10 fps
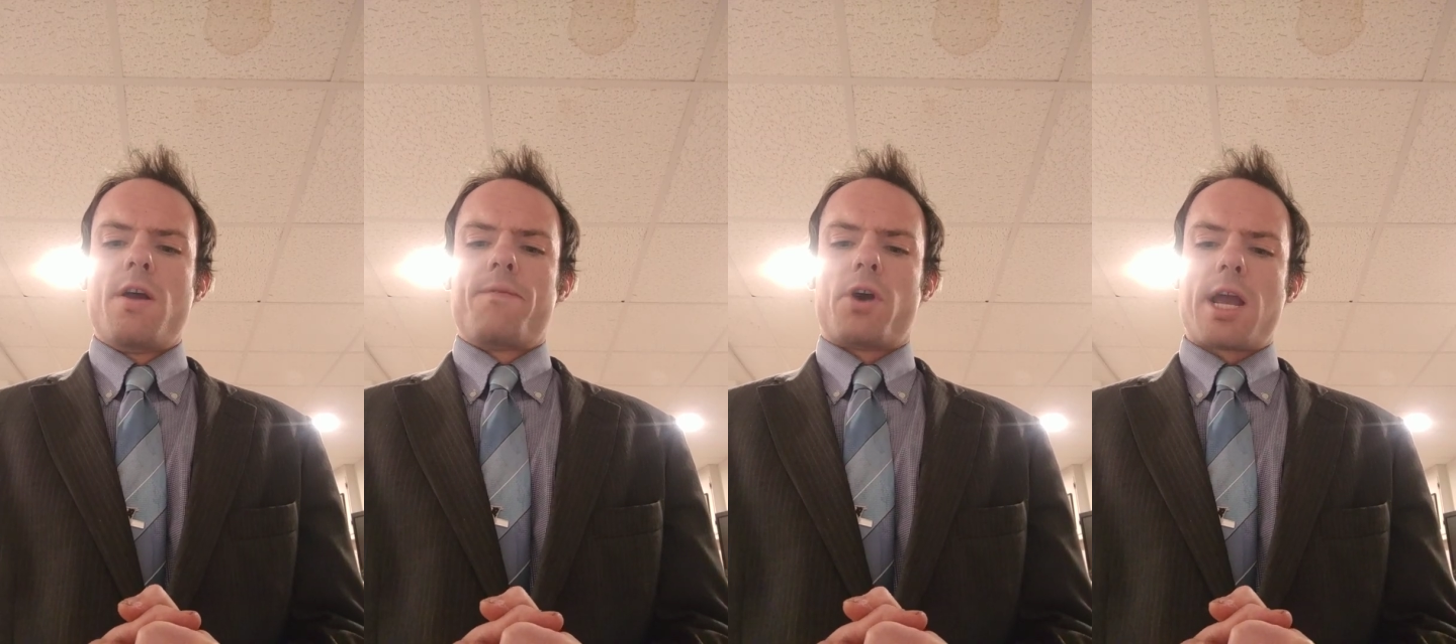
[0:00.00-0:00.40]

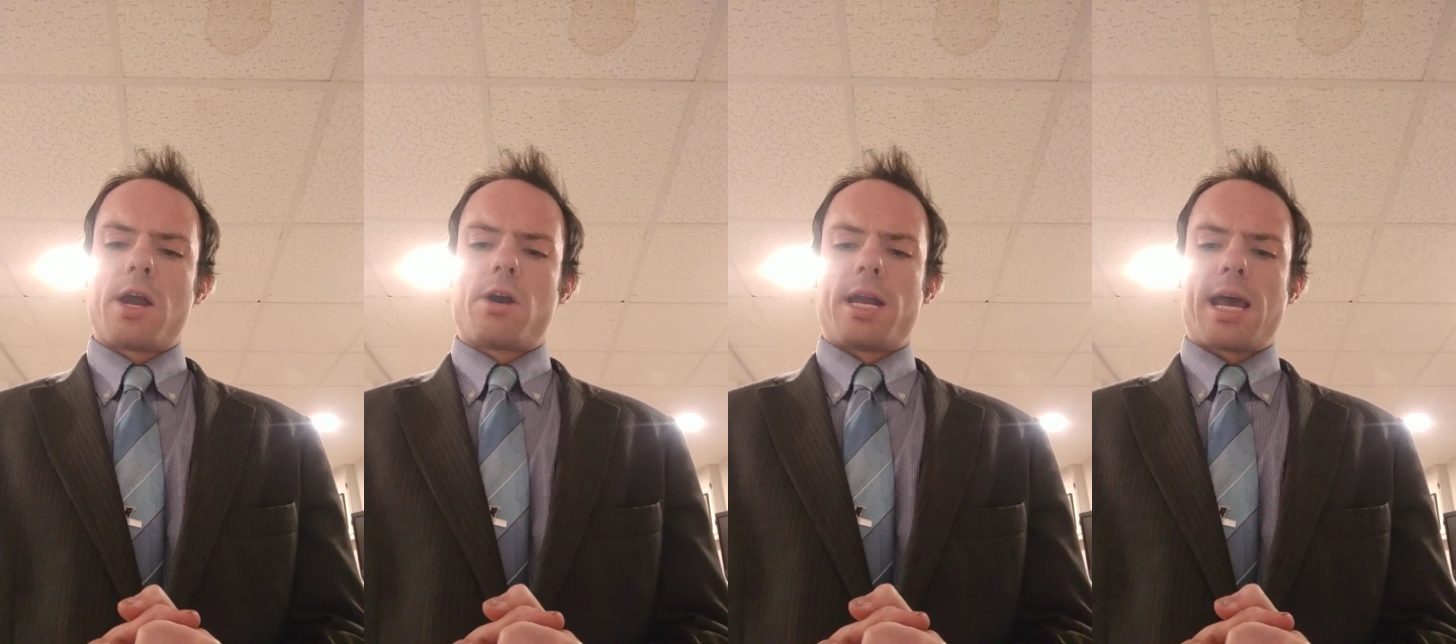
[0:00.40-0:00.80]
For
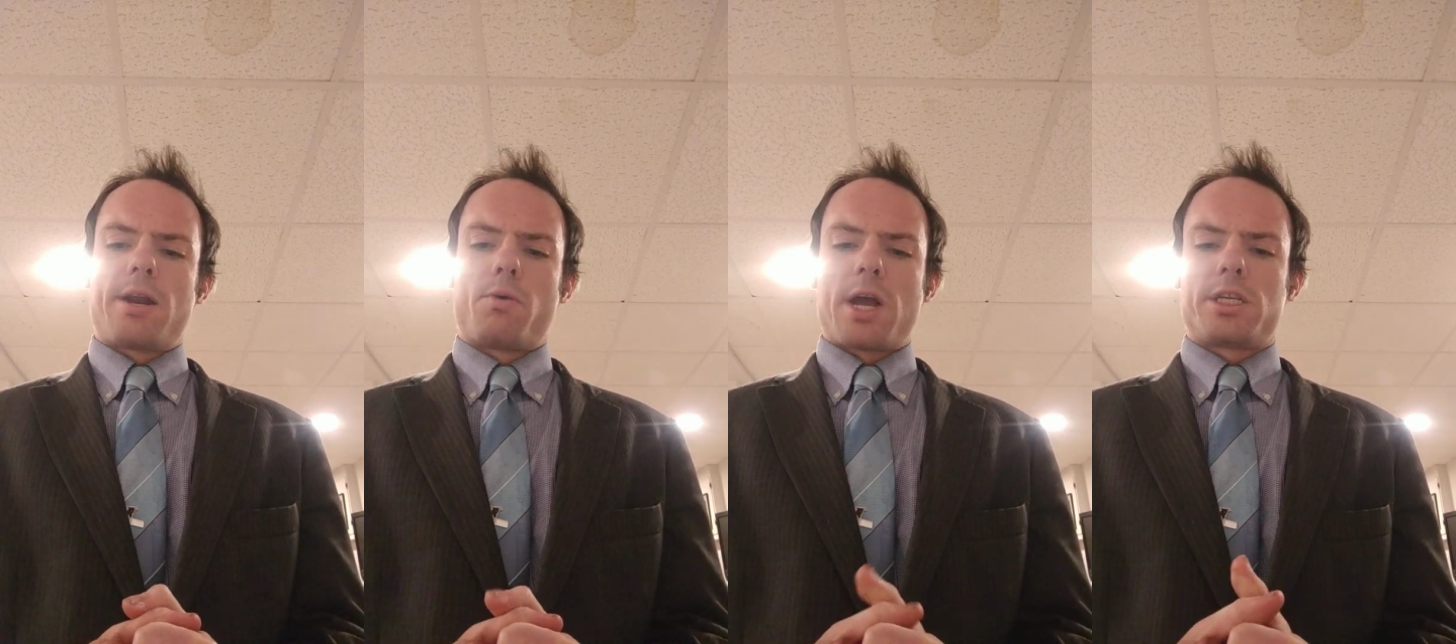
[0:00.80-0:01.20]
Herod had
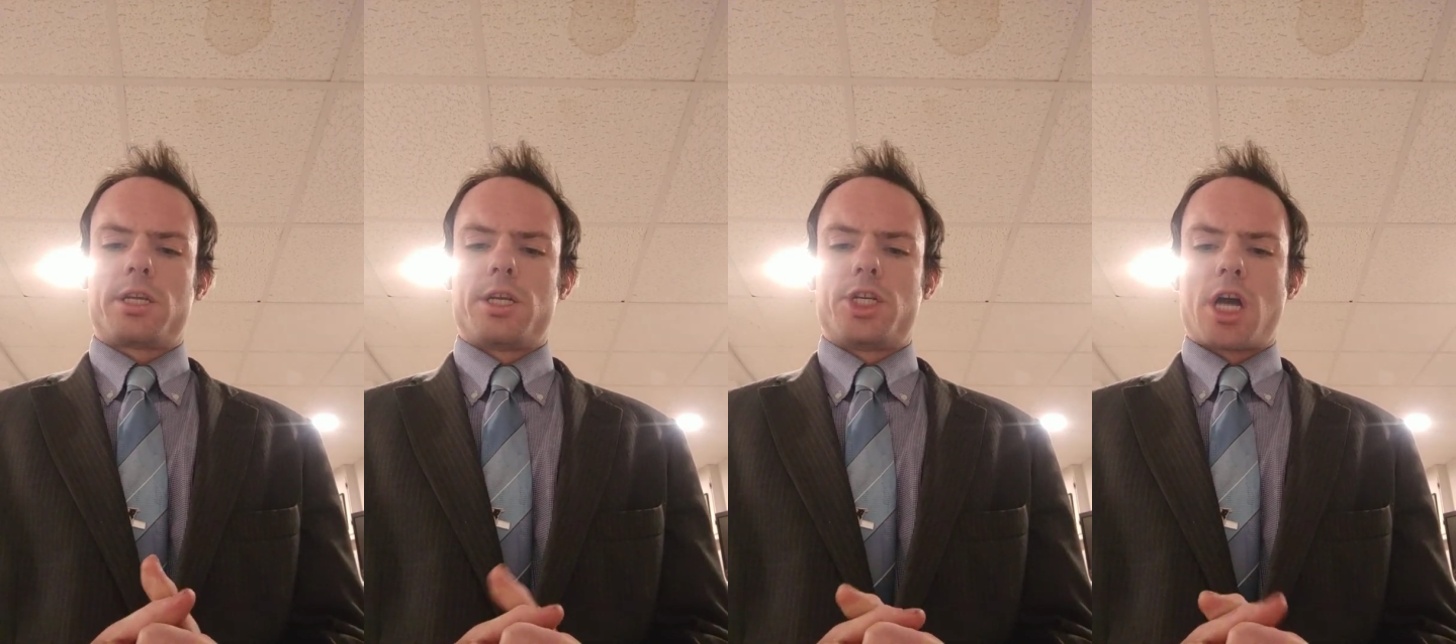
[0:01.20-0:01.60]

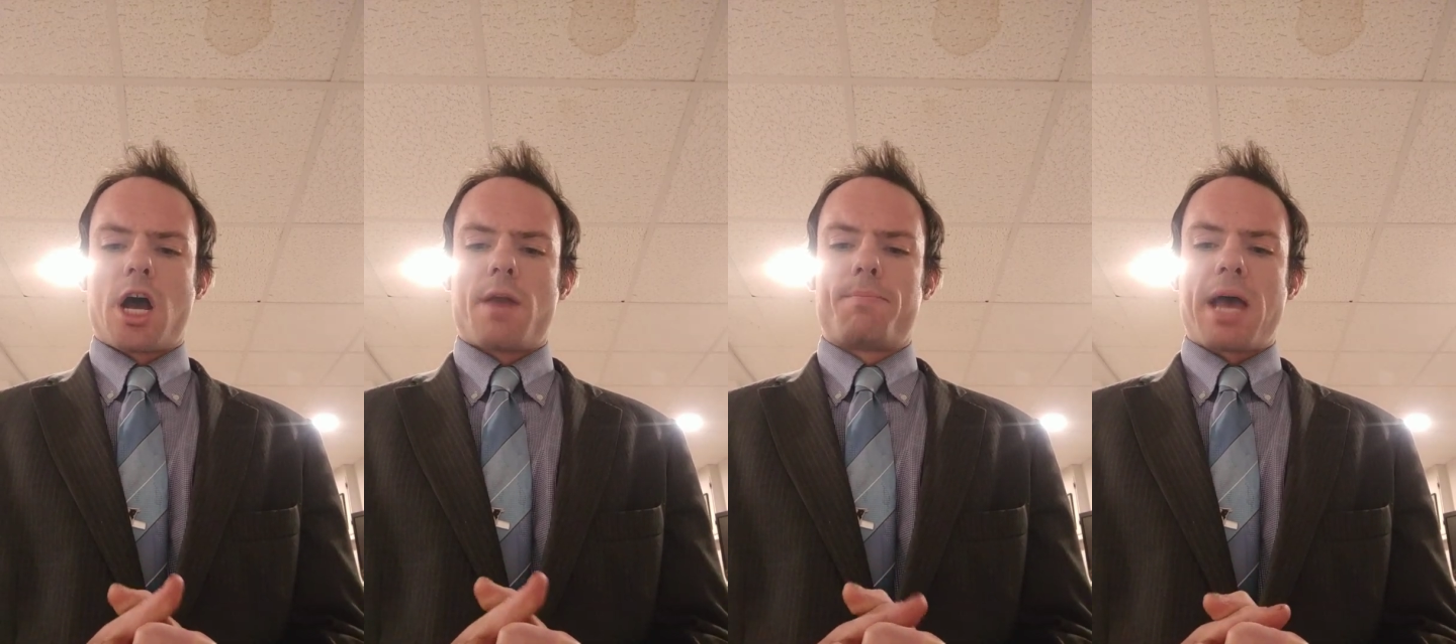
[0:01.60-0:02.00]
arrested
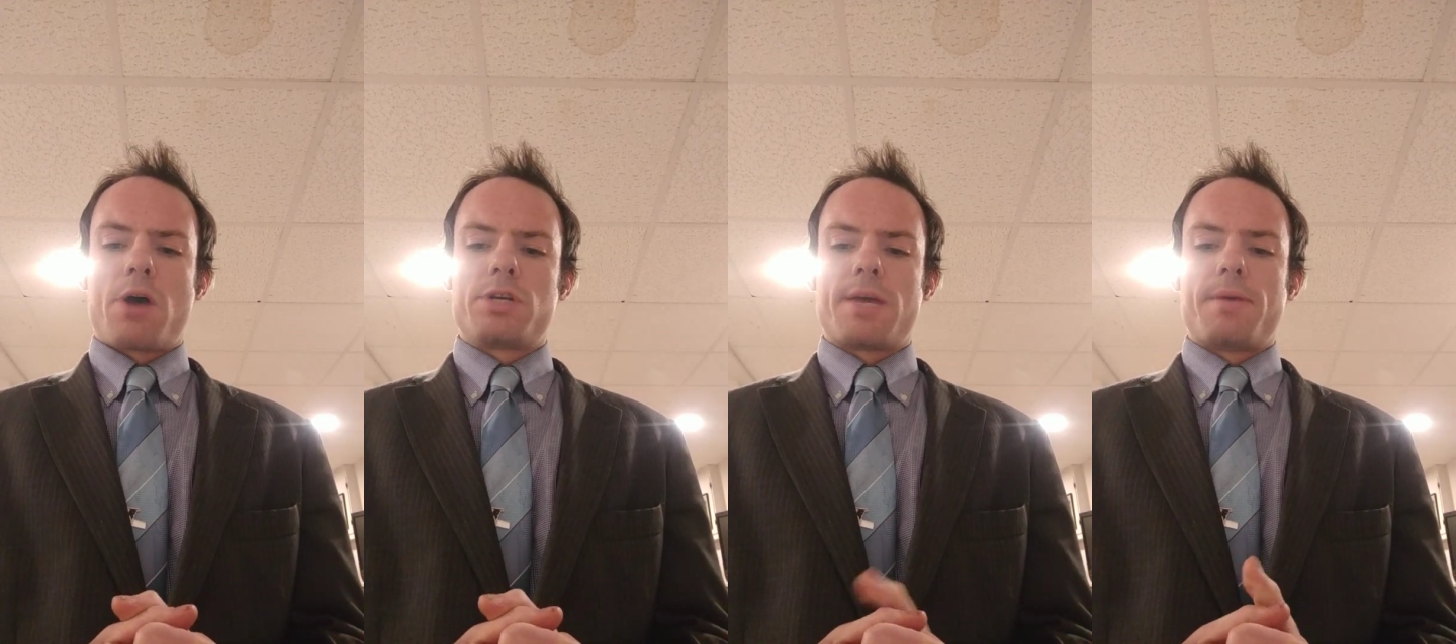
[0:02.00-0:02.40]
John,
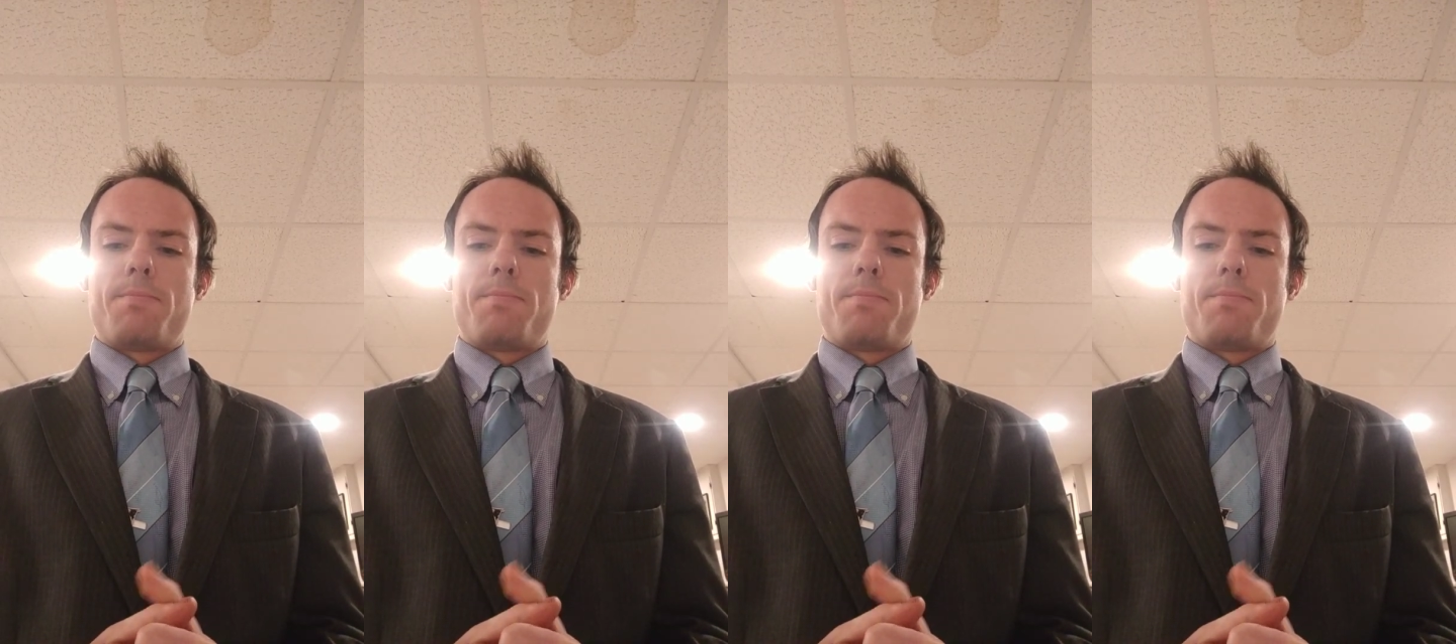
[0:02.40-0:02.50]
bound him,